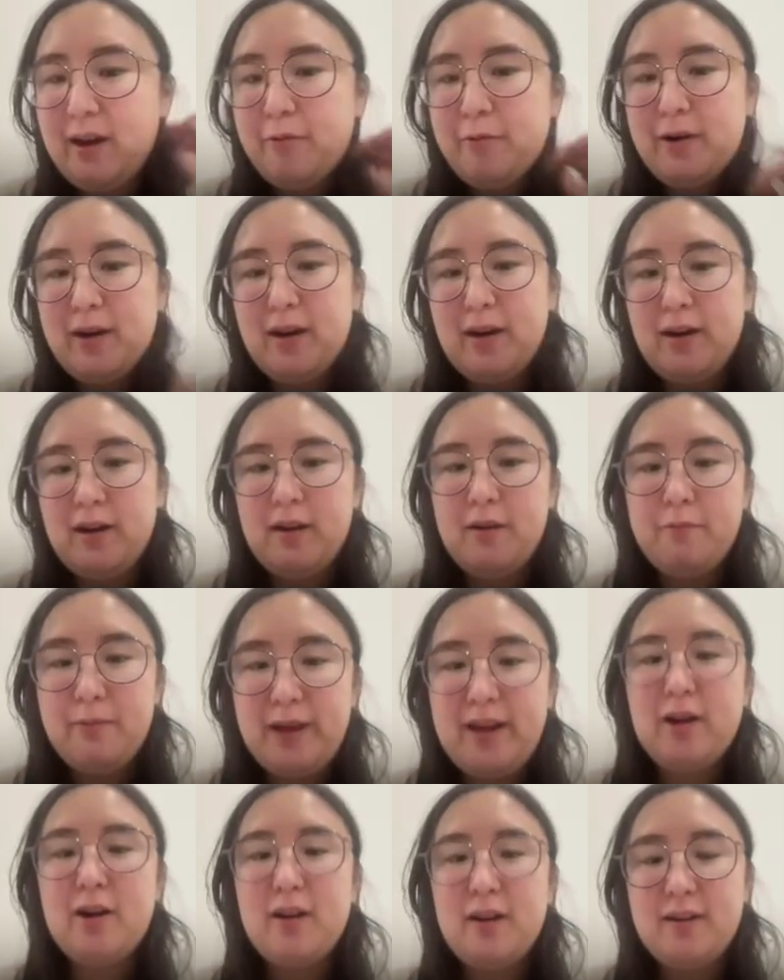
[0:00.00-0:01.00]

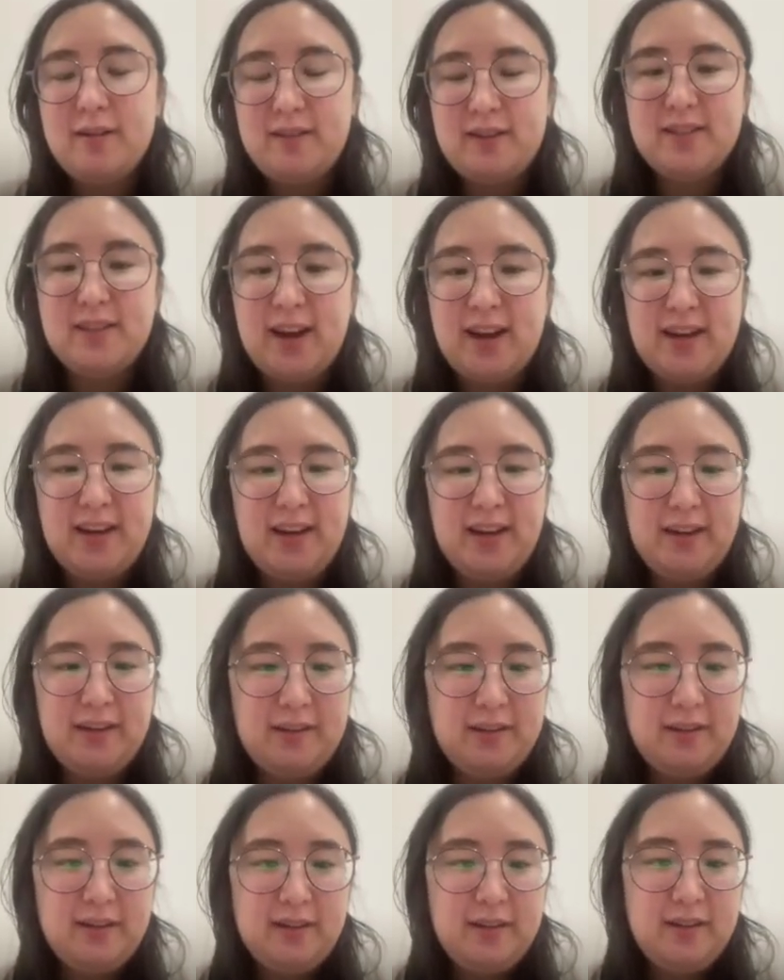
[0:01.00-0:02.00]
are designing.
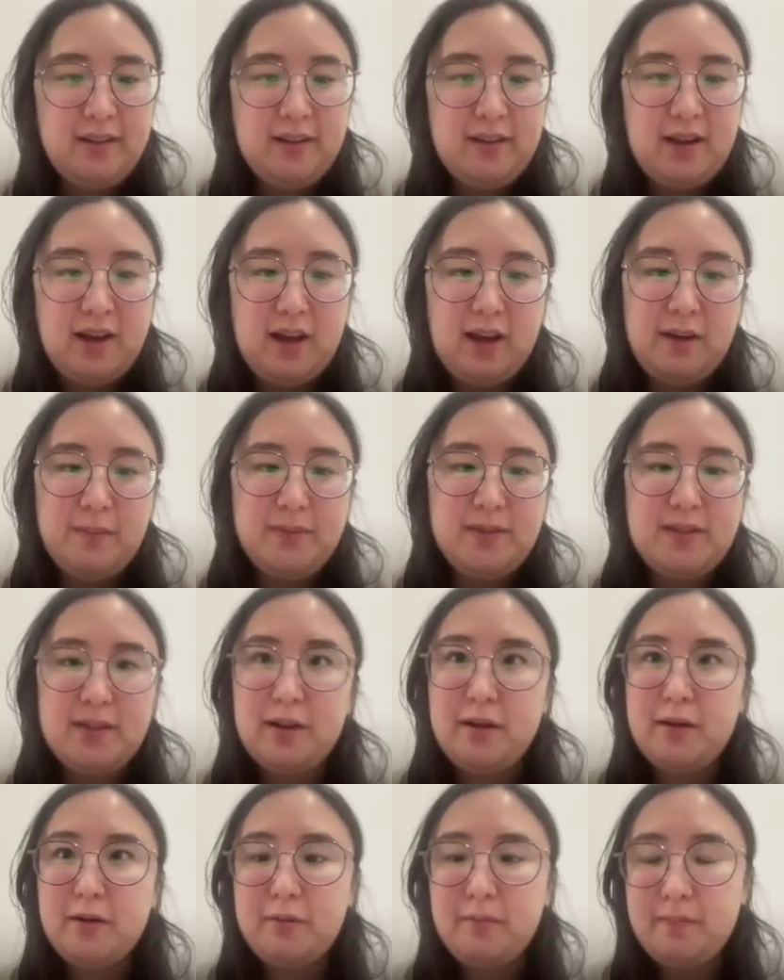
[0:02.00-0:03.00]

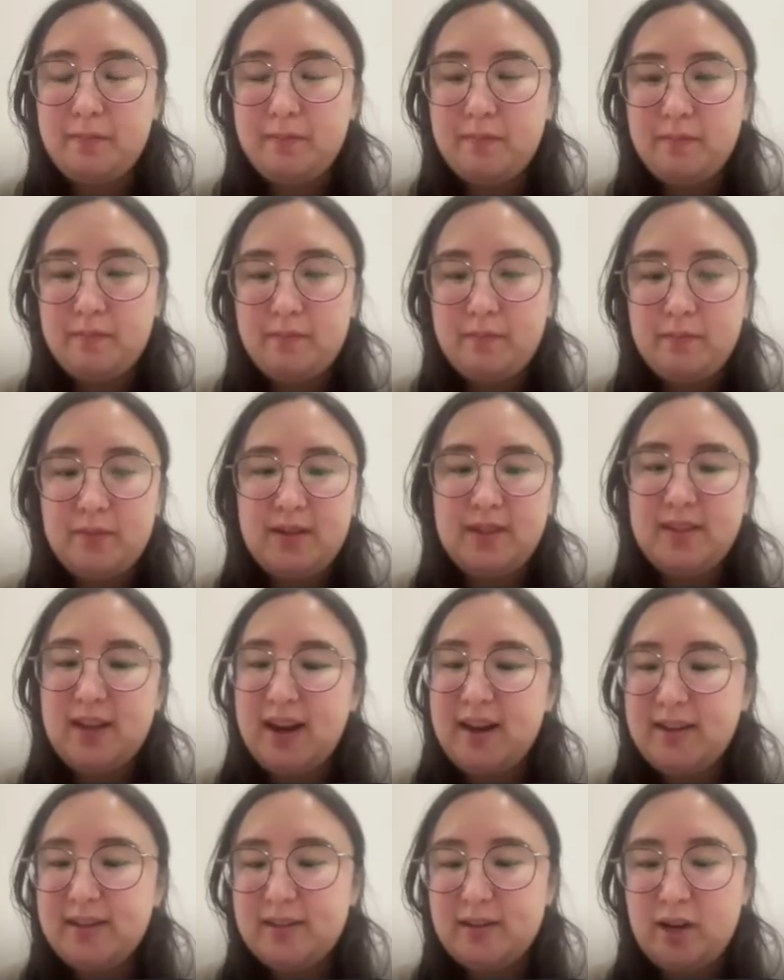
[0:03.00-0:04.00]
So
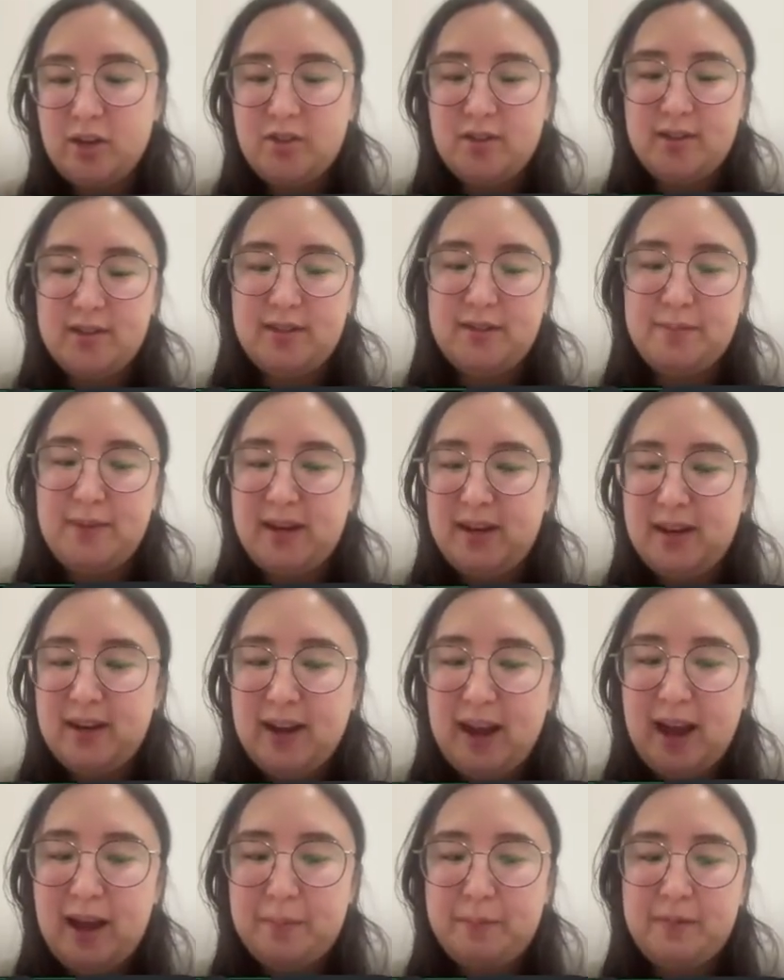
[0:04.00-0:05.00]
design is not just making an
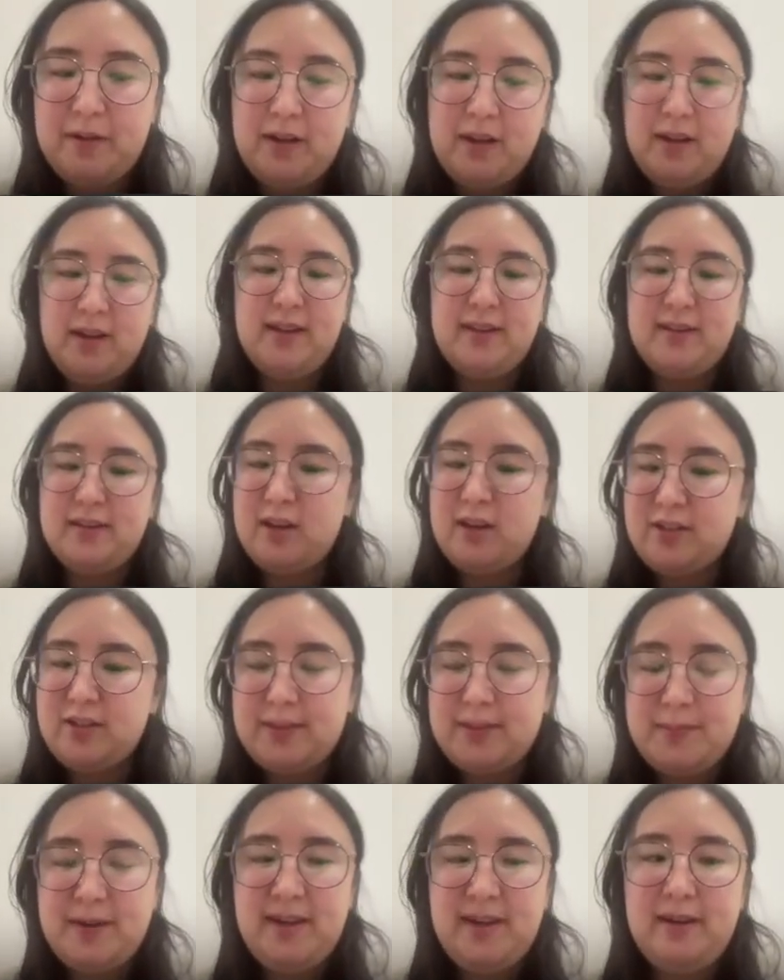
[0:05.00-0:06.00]
app. It's not just
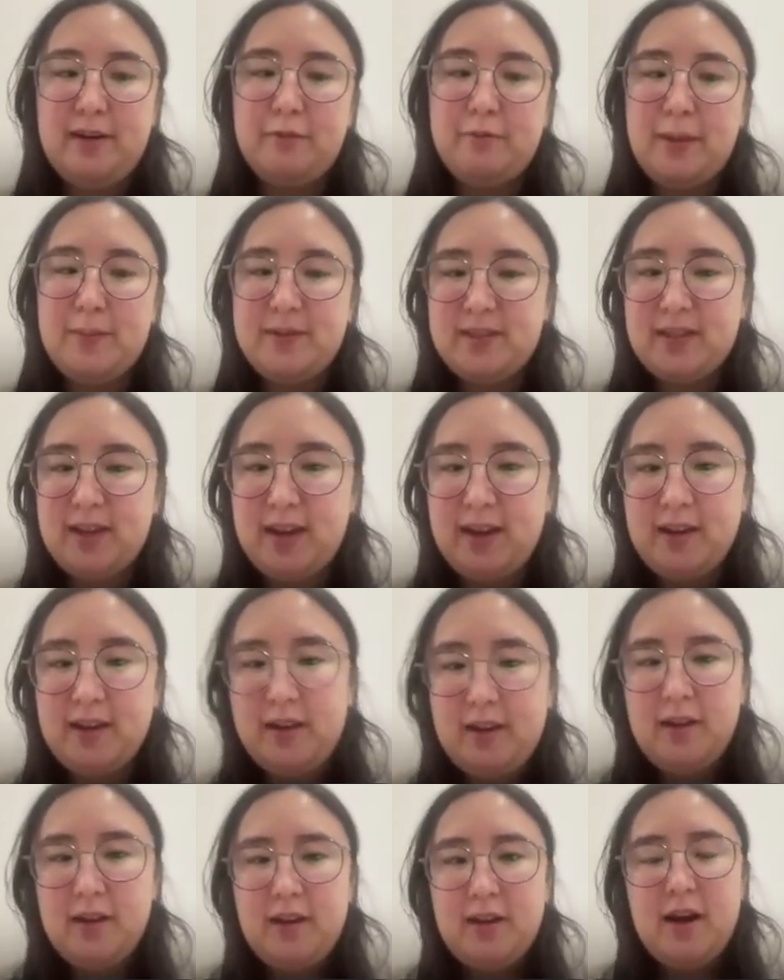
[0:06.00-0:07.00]
making a website.
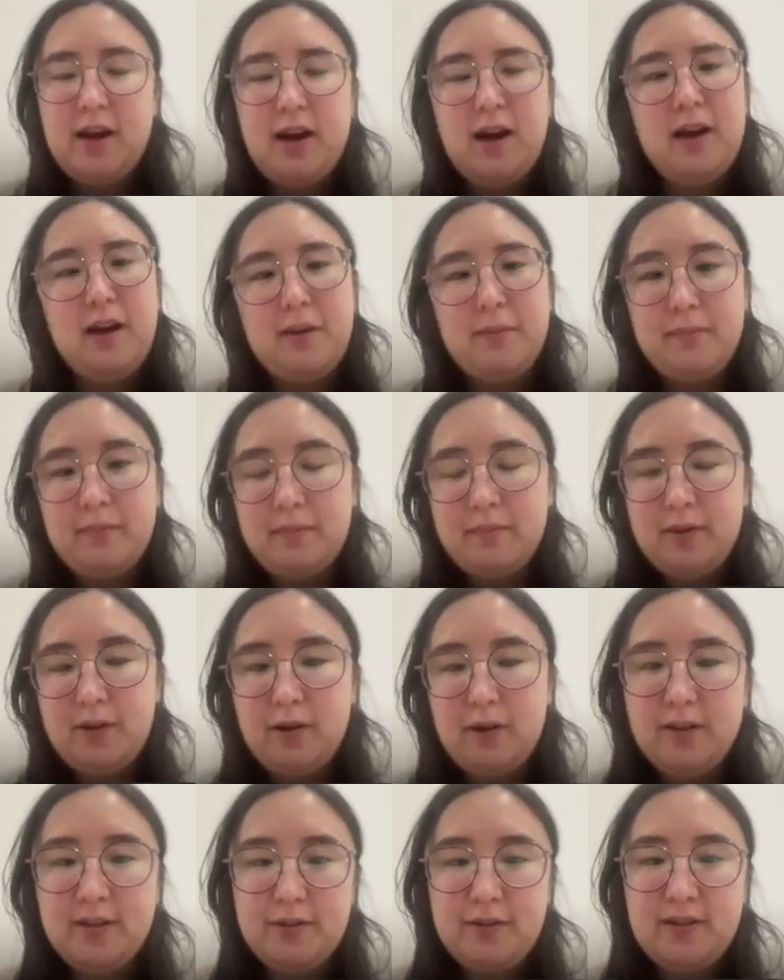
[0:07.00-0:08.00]
You're
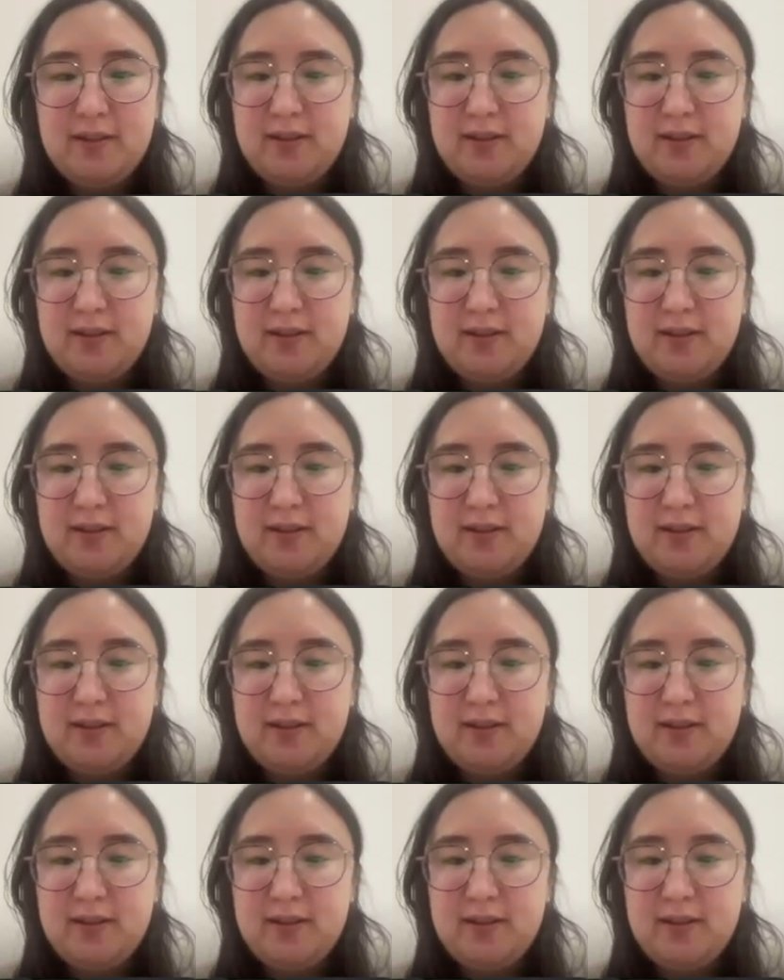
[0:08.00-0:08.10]
also